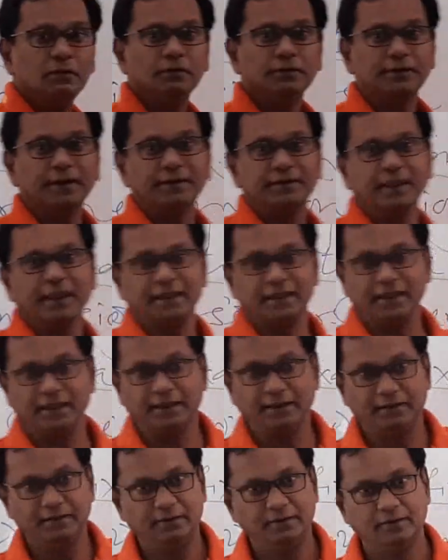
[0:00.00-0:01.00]
the
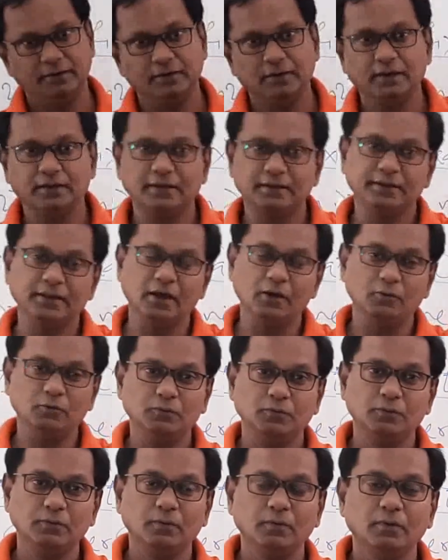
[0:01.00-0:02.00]
taking.
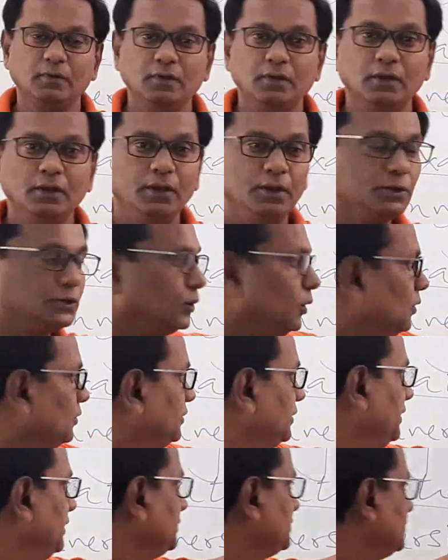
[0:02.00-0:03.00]
So
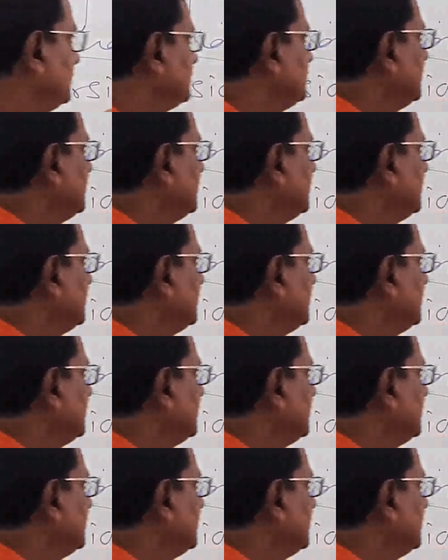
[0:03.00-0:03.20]
this is